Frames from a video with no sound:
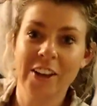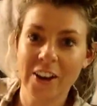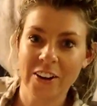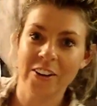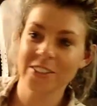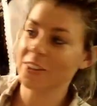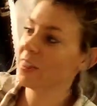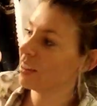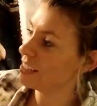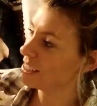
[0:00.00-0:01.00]
y'all, so
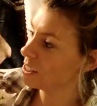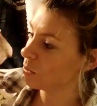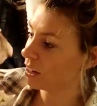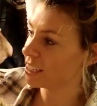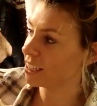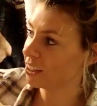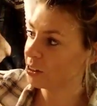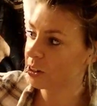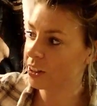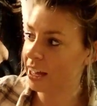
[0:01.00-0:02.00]
this is what it's gonna
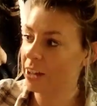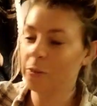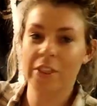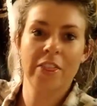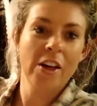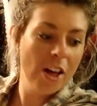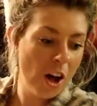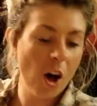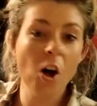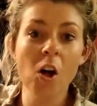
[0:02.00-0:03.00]
look like with
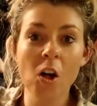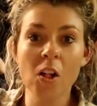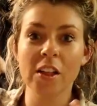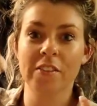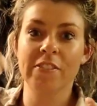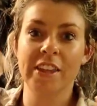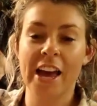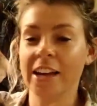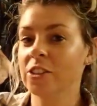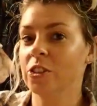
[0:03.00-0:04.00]
all of the
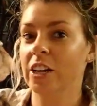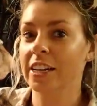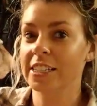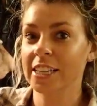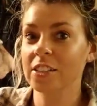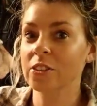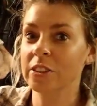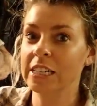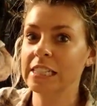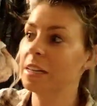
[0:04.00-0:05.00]
extra
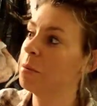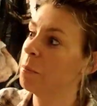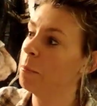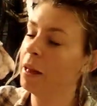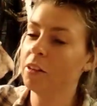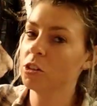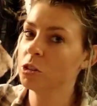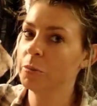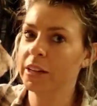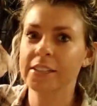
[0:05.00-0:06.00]
accessories and
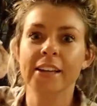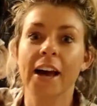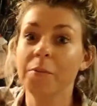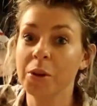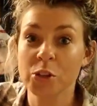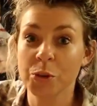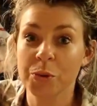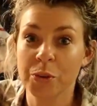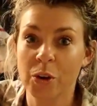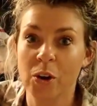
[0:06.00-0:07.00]
embellishments. I'm not sure what
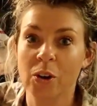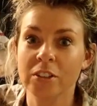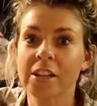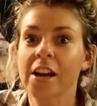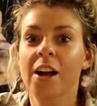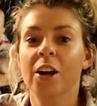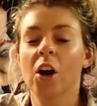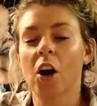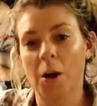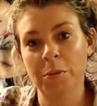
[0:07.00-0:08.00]
they're called.
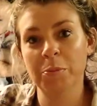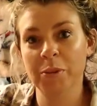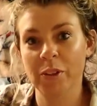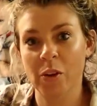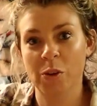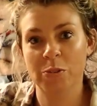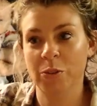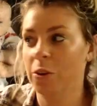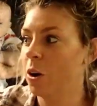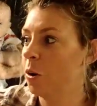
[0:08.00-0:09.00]
Comment below if
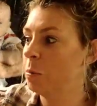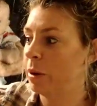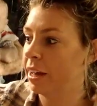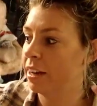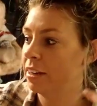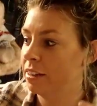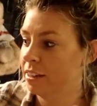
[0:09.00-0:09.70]
you know, but